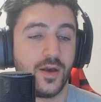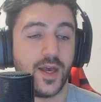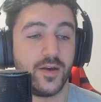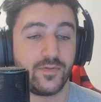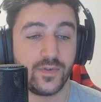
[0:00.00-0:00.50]

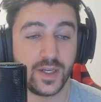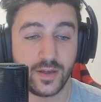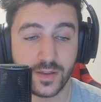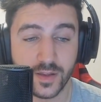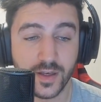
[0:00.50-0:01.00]

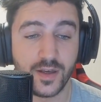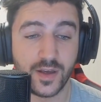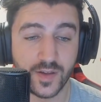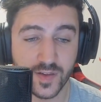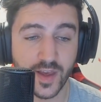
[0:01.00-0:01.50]
Everything
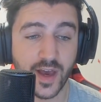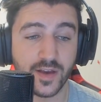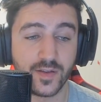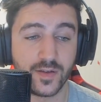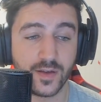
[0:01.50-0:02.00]
is
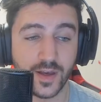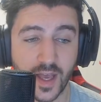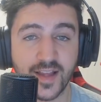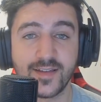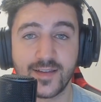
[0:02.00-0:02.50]
stacked
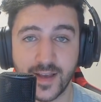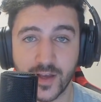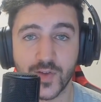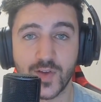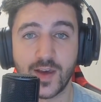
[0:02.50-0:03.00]
against the
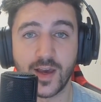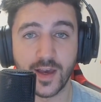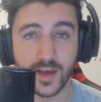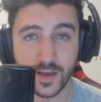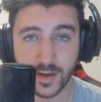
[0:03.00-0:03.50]

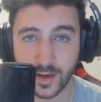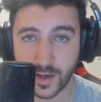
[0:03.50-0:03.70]
LCK